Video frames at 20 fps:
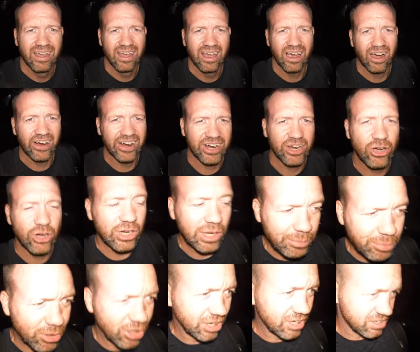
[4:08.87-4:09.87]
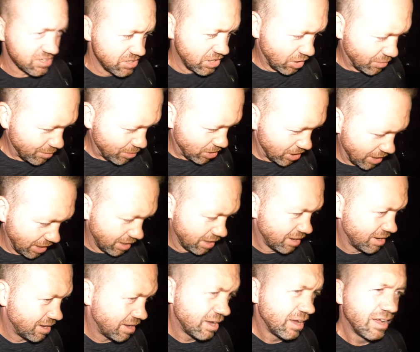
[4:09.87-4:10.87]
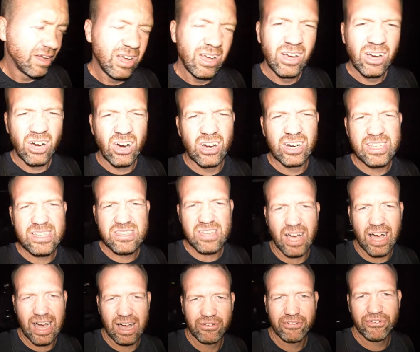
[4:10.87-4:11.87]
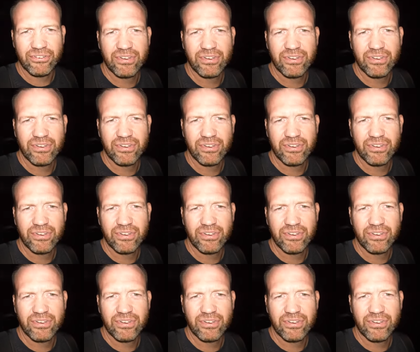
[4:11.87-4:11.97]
All right, Hody Brook is no more. Hody's off.